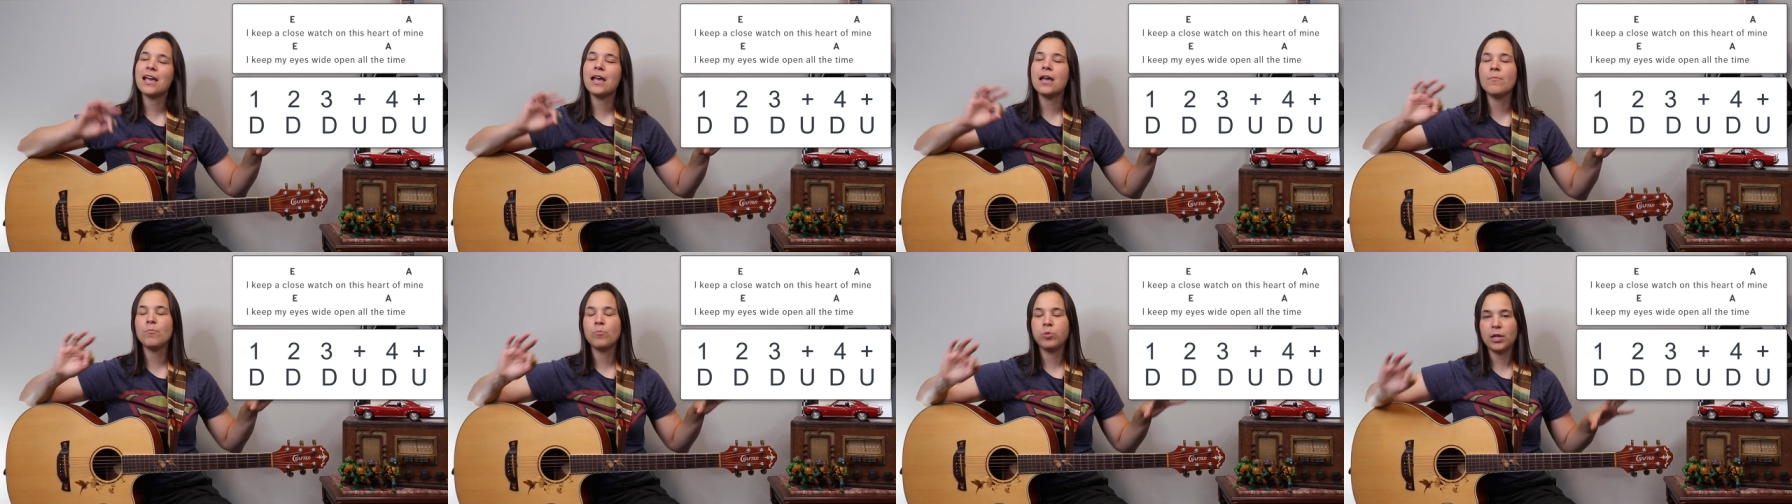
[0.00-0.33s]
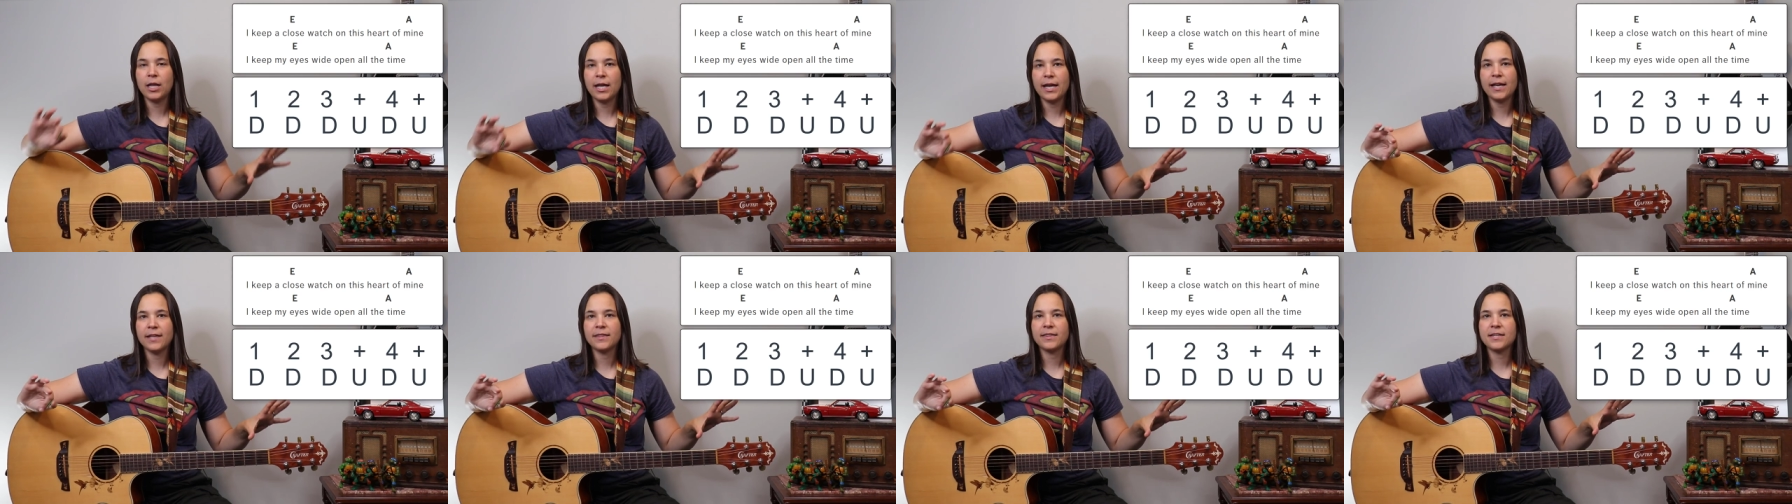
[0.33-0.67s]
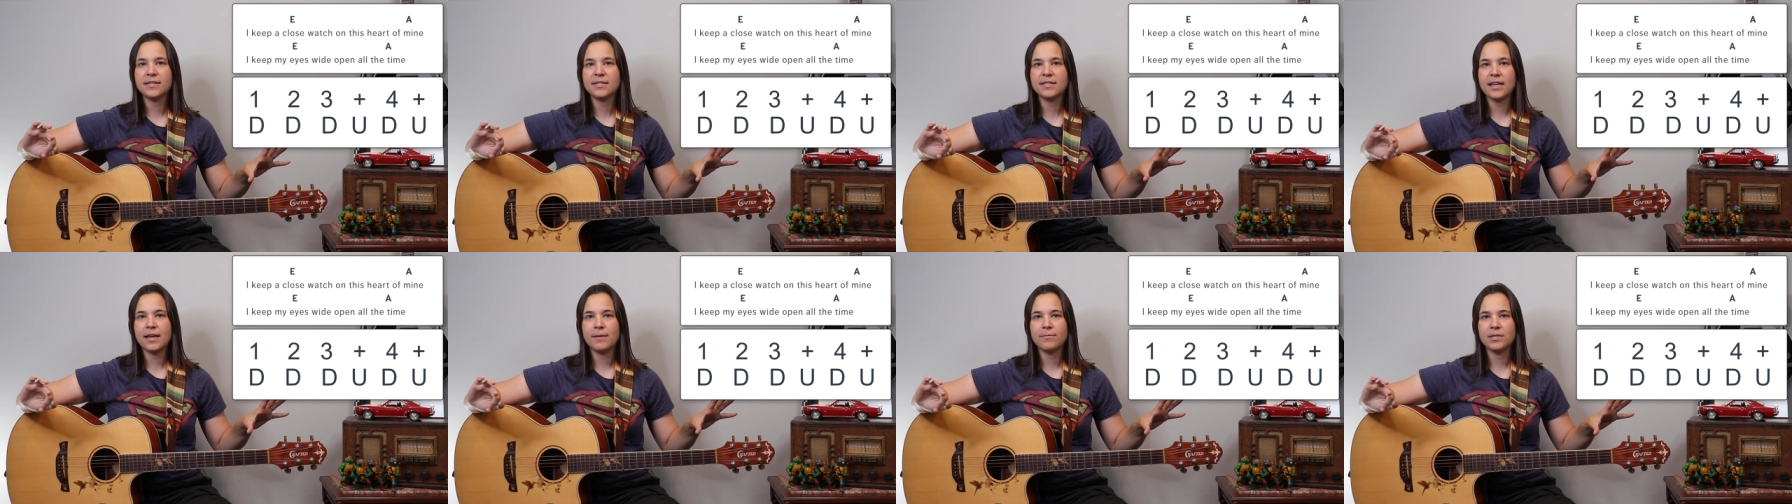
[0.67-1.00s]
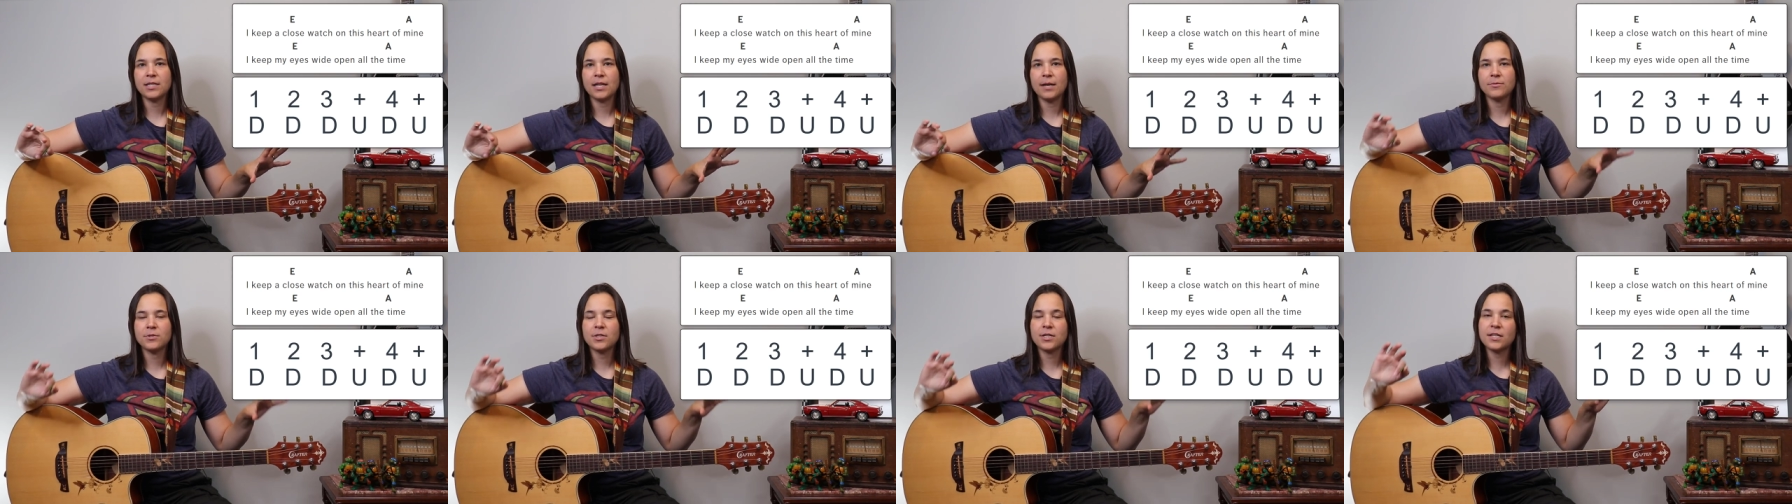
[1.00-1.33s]
and play at the same
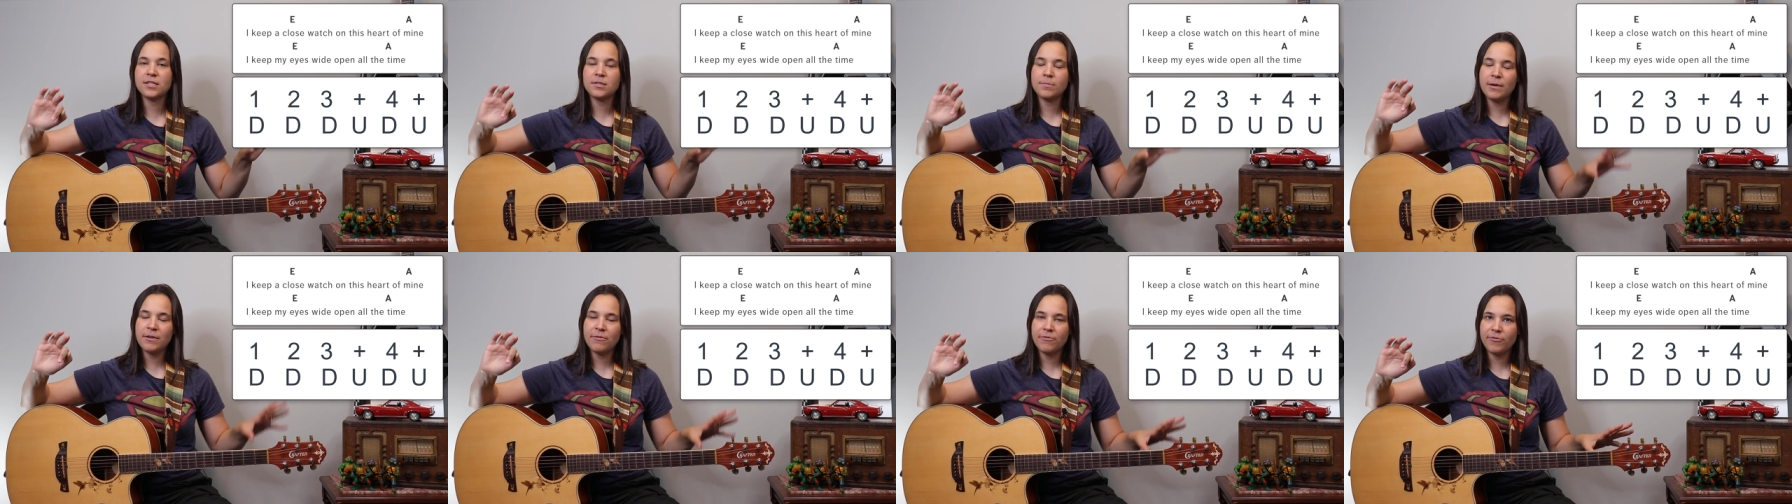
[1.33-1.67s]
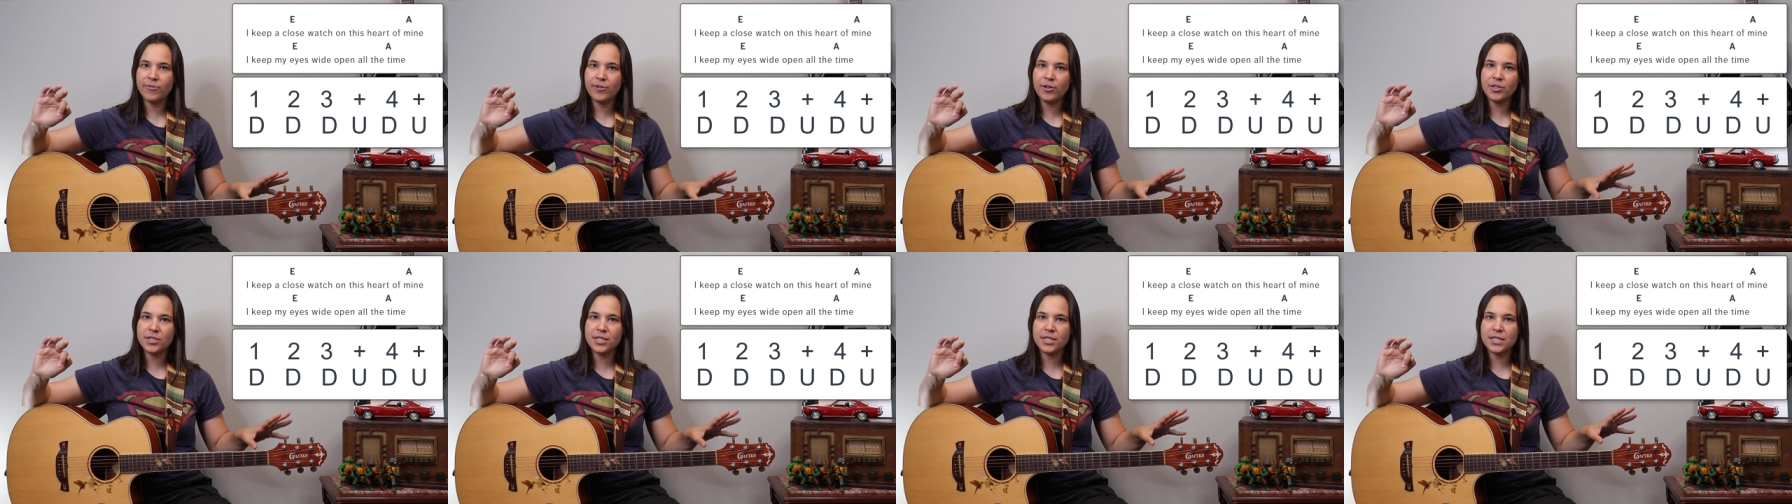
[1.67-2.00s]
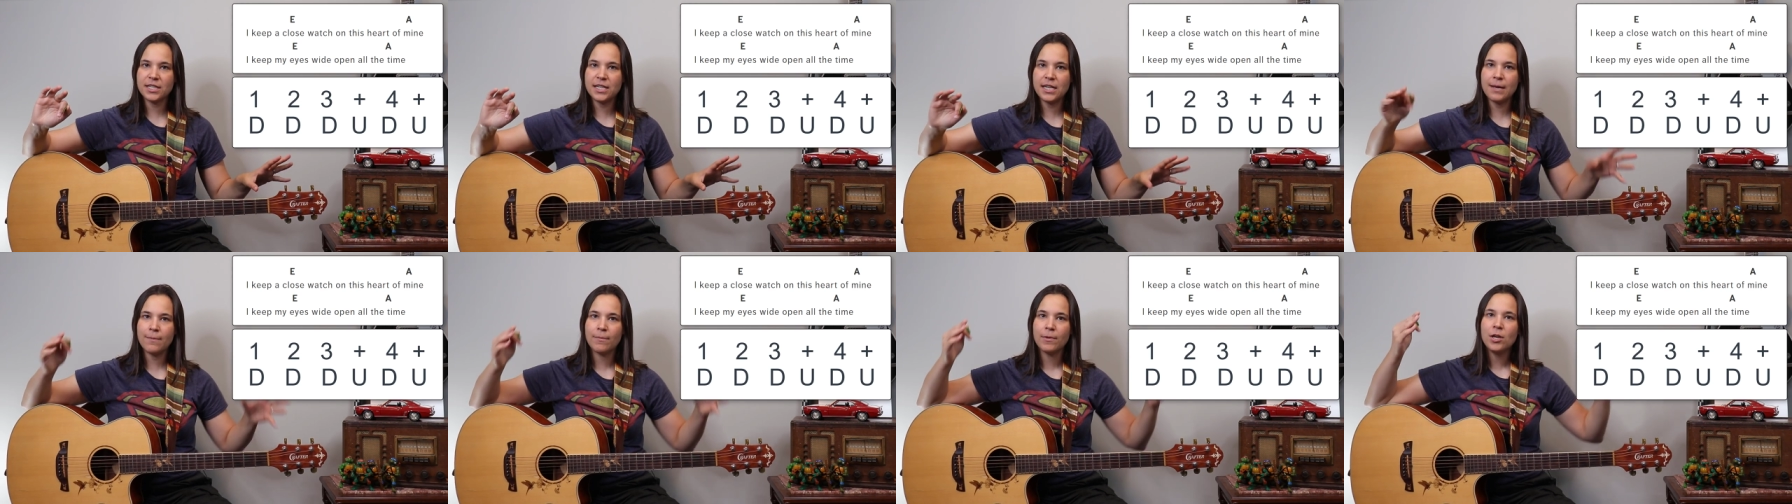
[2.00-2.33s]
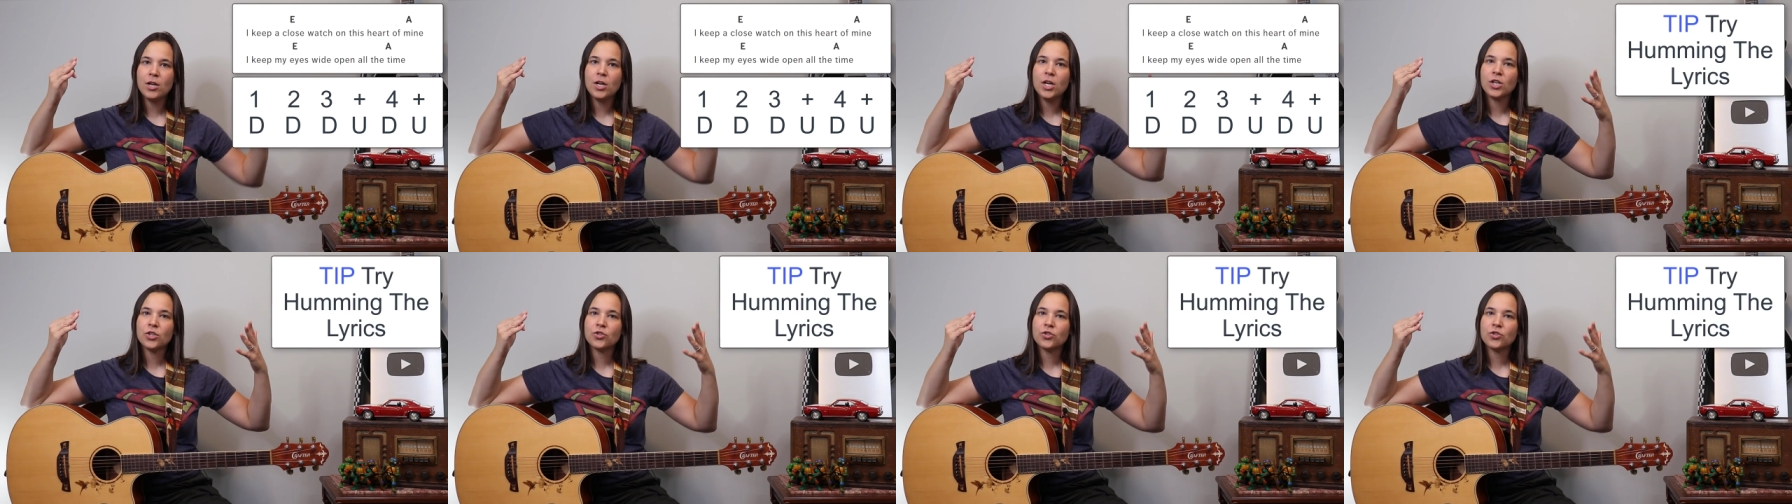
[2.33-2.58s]
time. So that's my first tip.